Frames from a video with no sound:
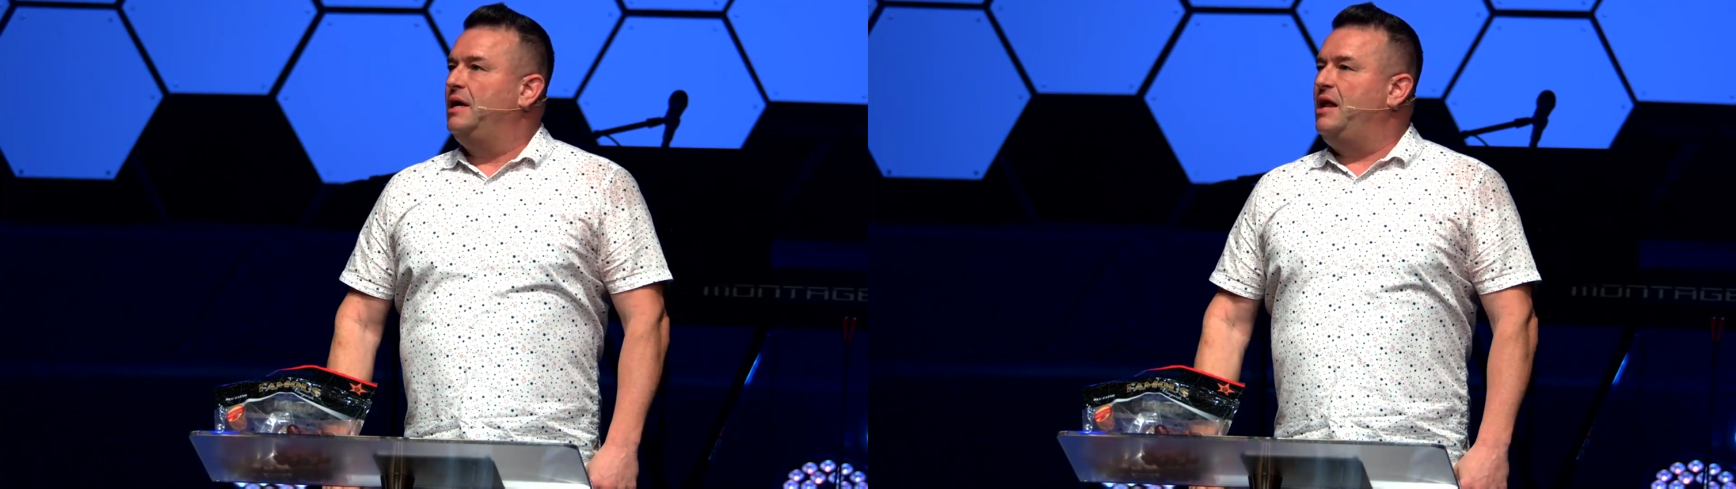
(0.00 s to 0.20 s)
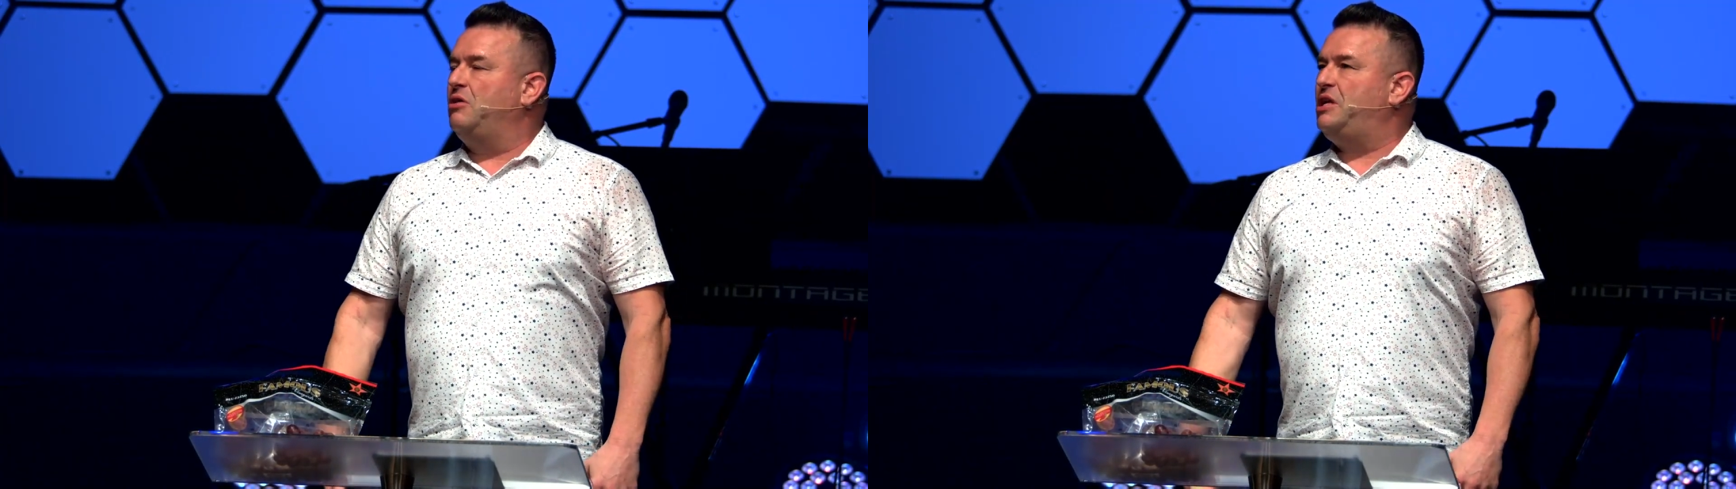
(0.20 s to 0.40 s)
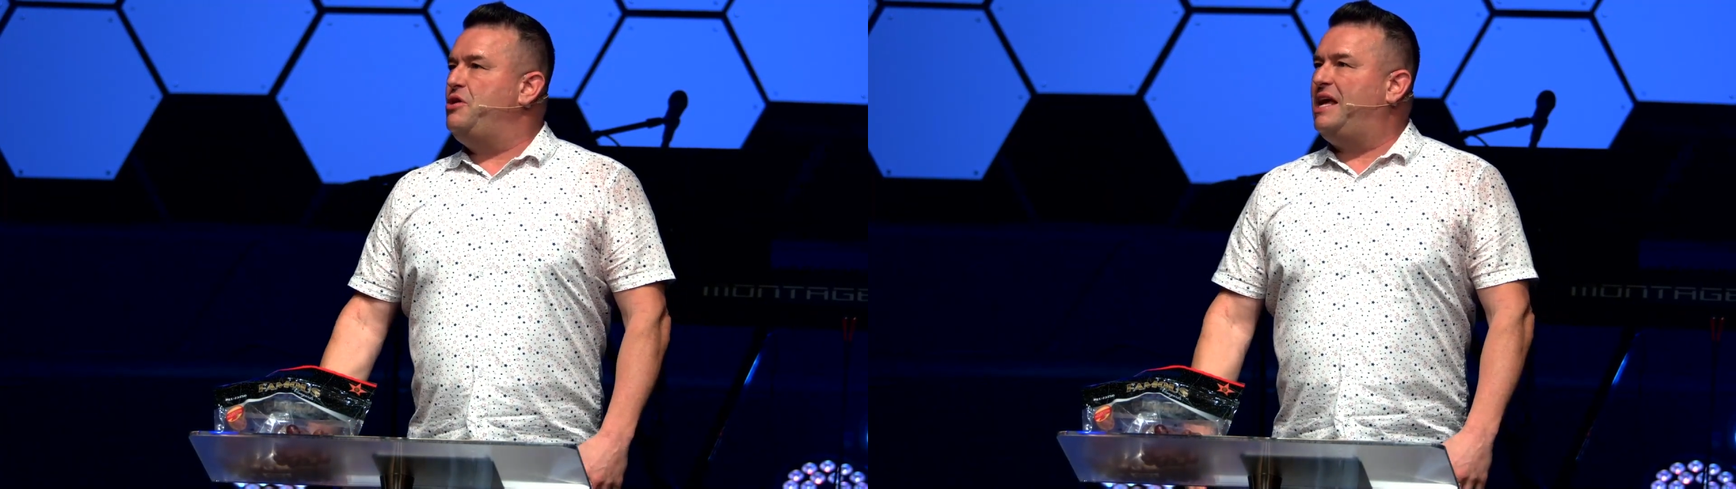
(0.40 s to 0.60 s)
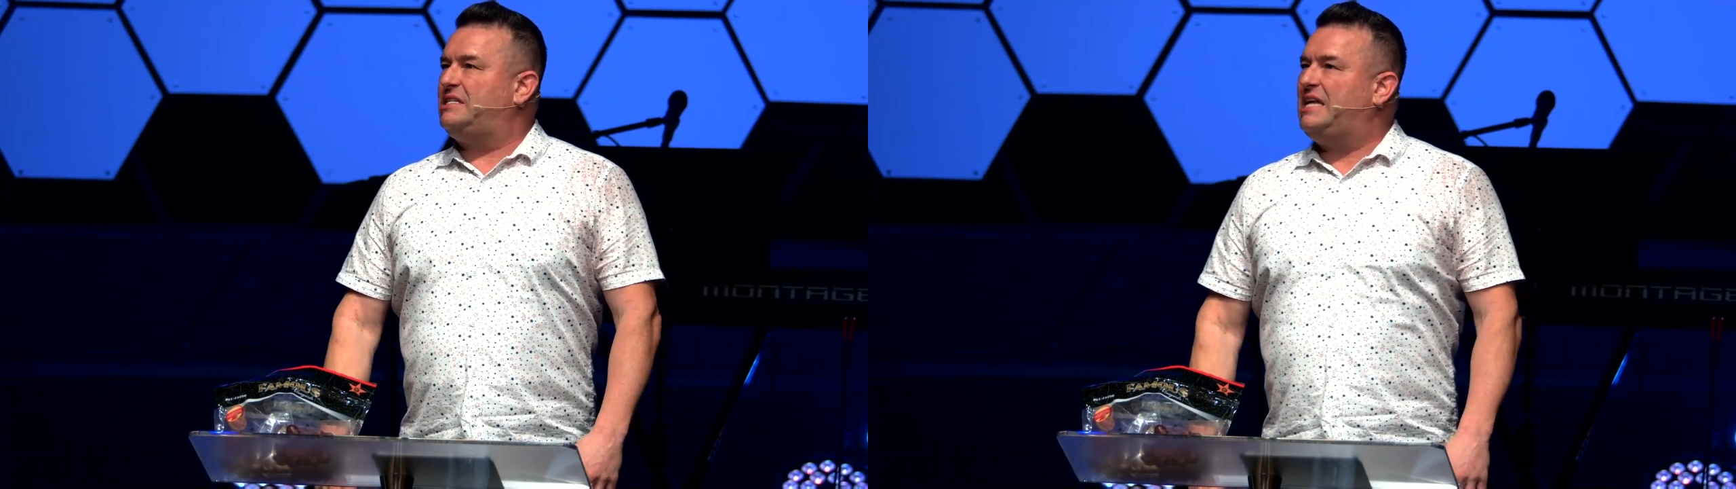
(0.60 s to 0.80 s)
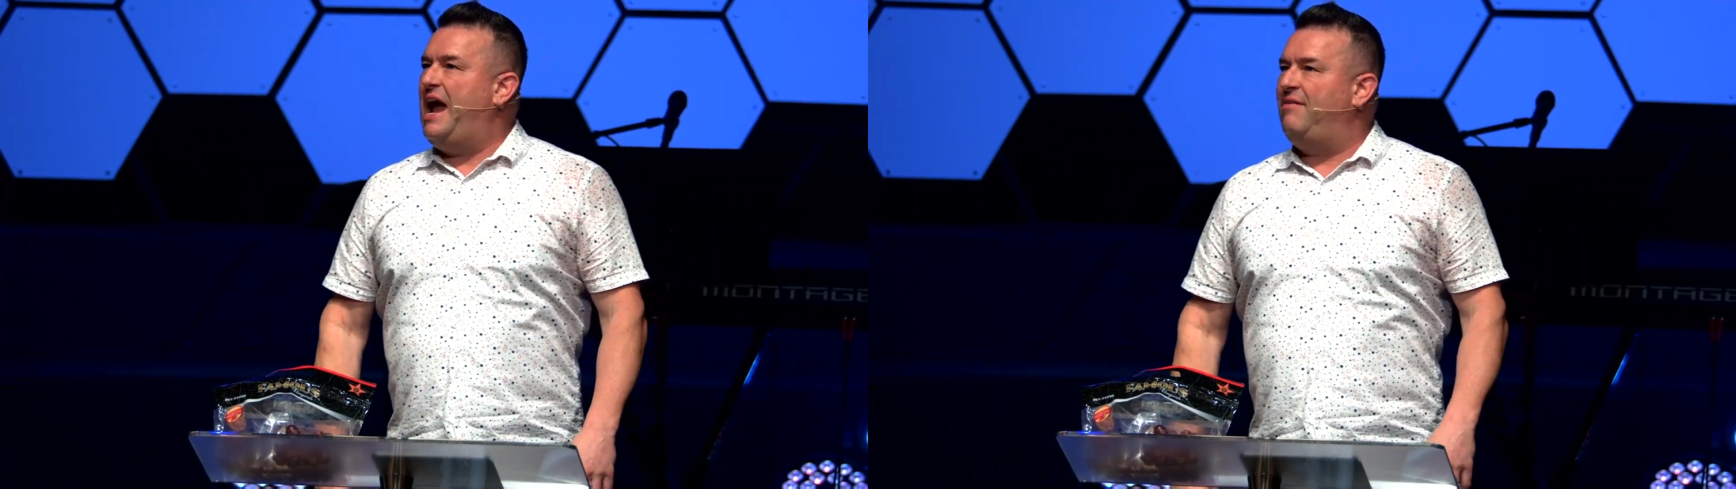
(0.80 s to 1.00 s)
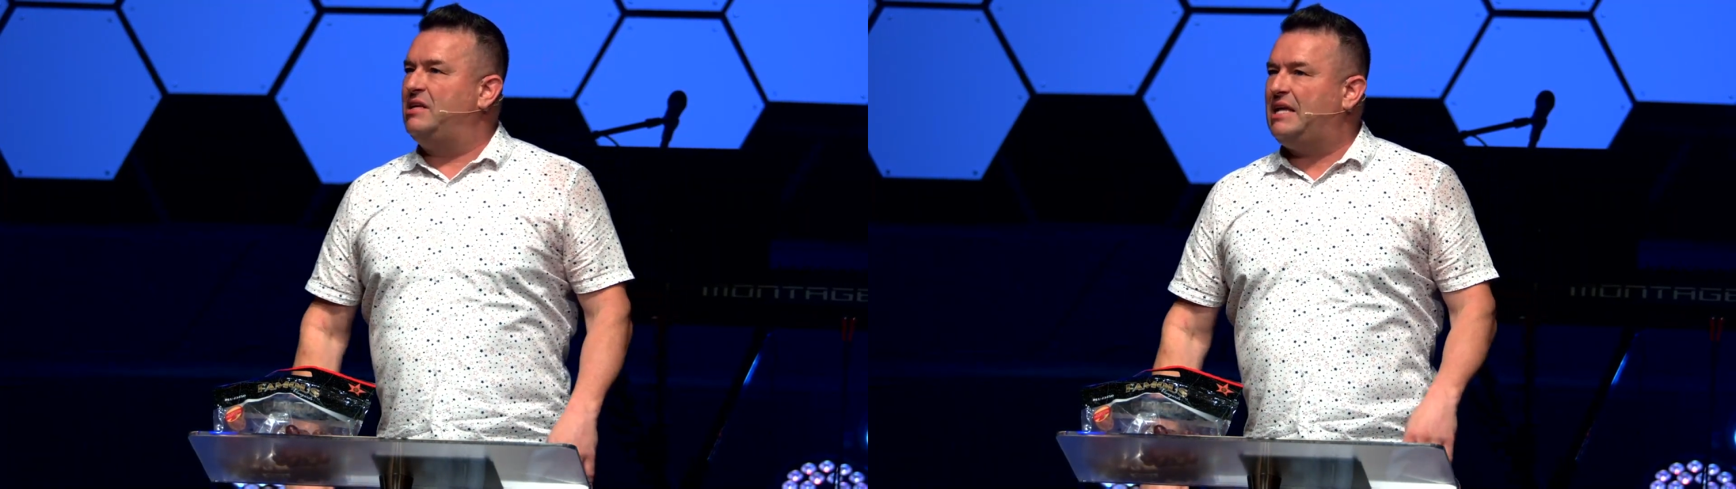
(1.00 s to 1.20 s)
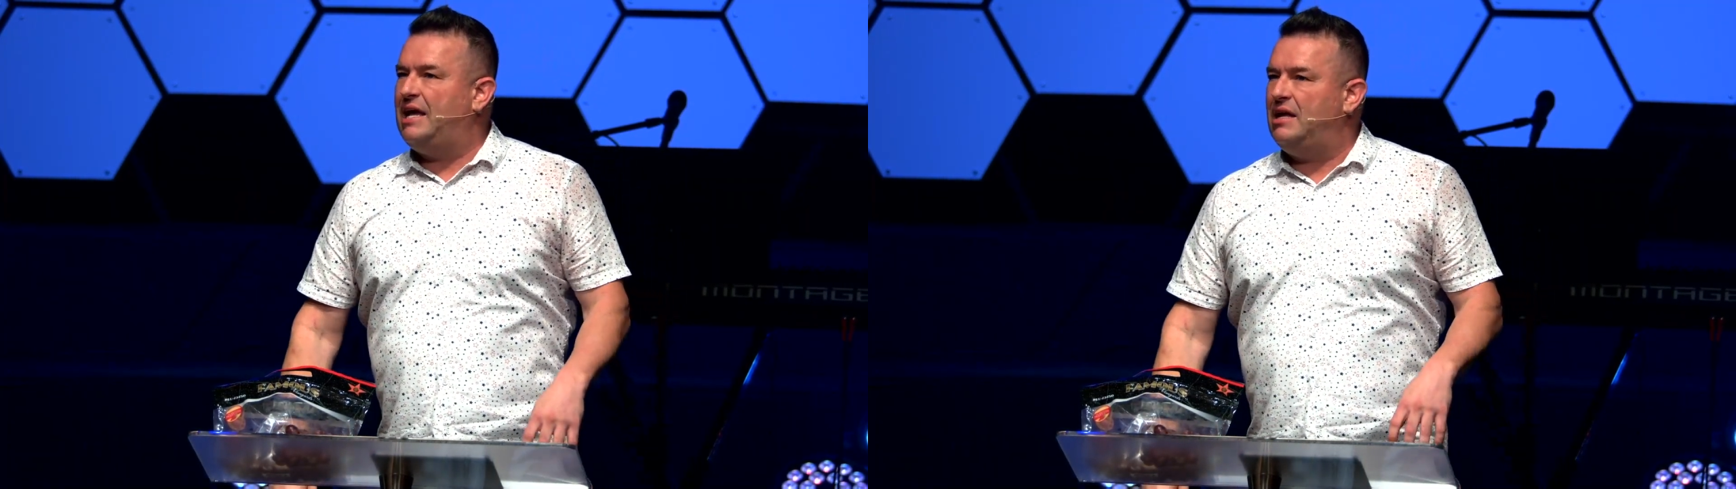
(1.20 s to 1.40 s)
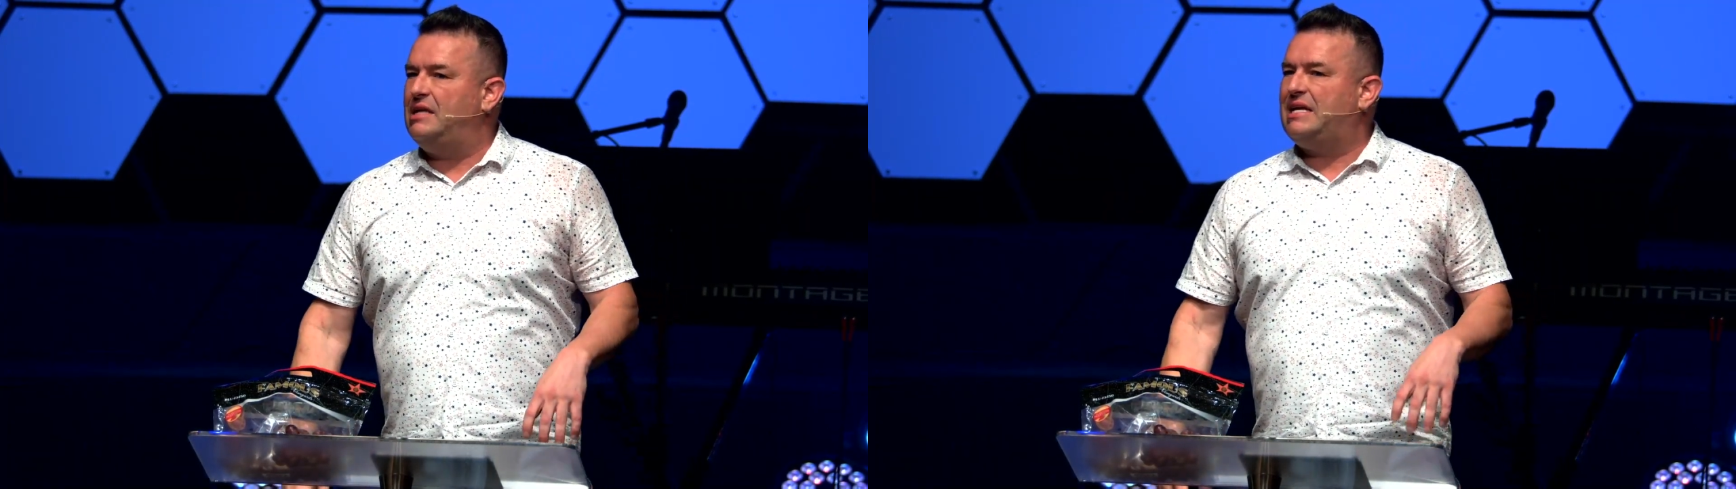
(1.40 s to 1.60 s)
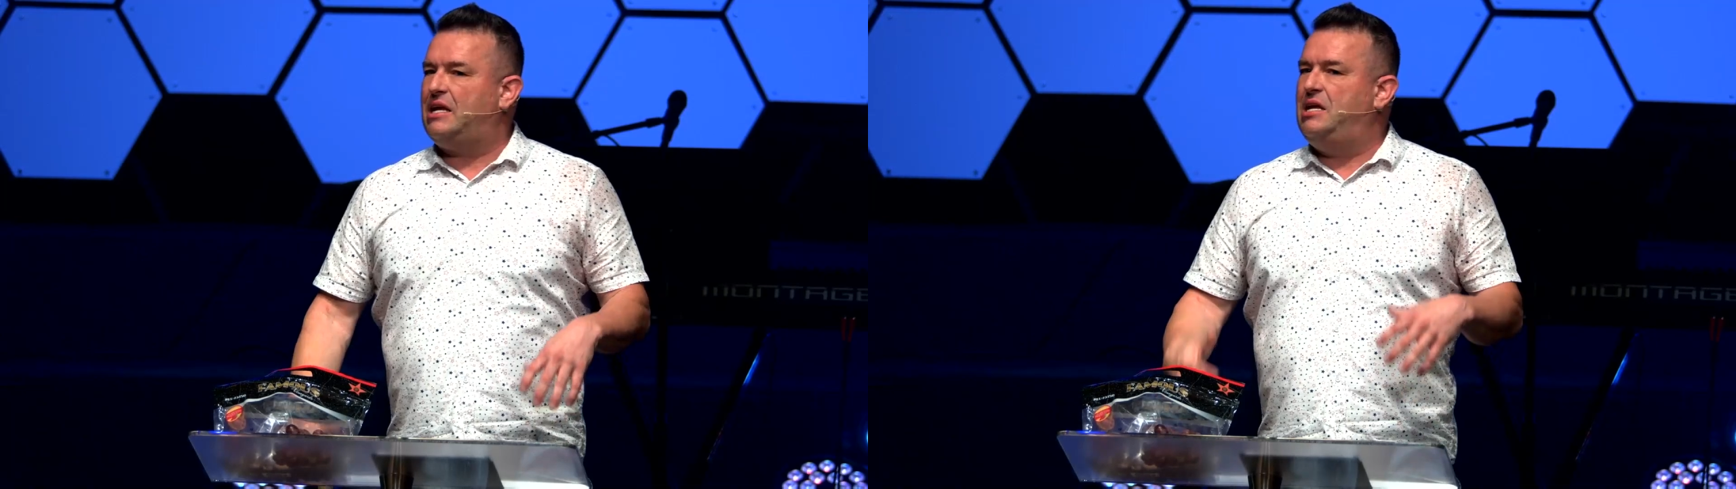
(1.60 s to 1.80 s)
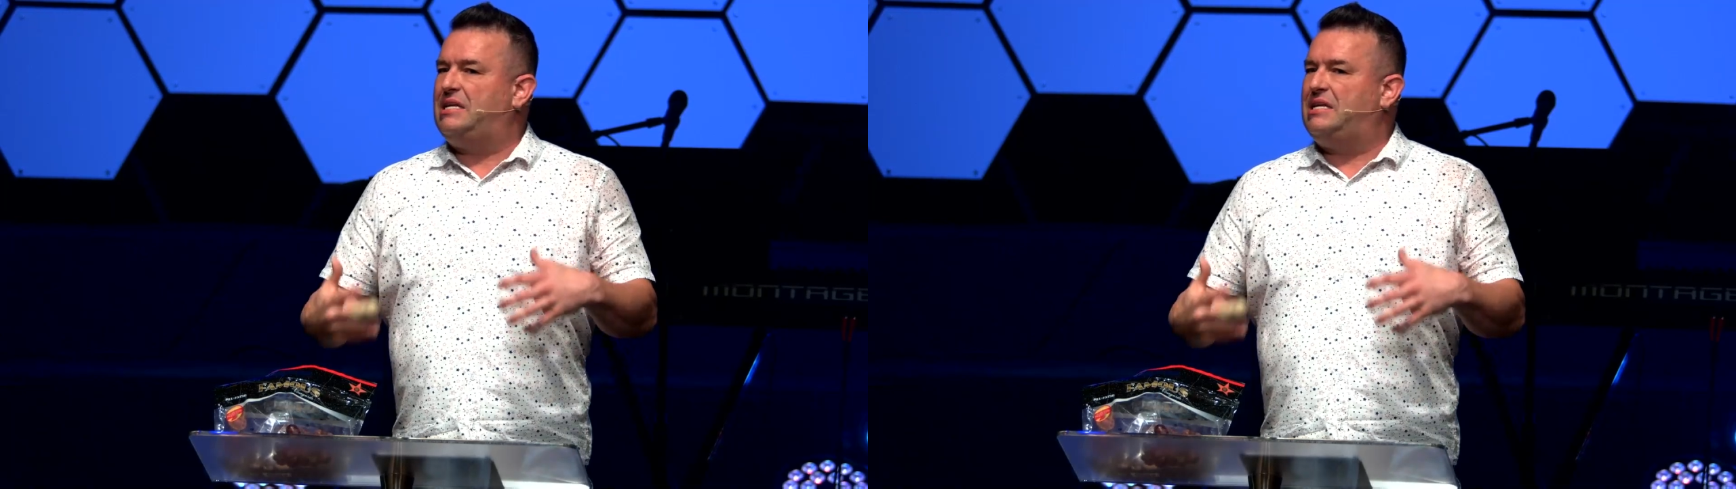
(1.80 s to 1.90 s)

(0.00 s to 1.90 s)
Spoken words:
And all of a sudden you get saved. It's like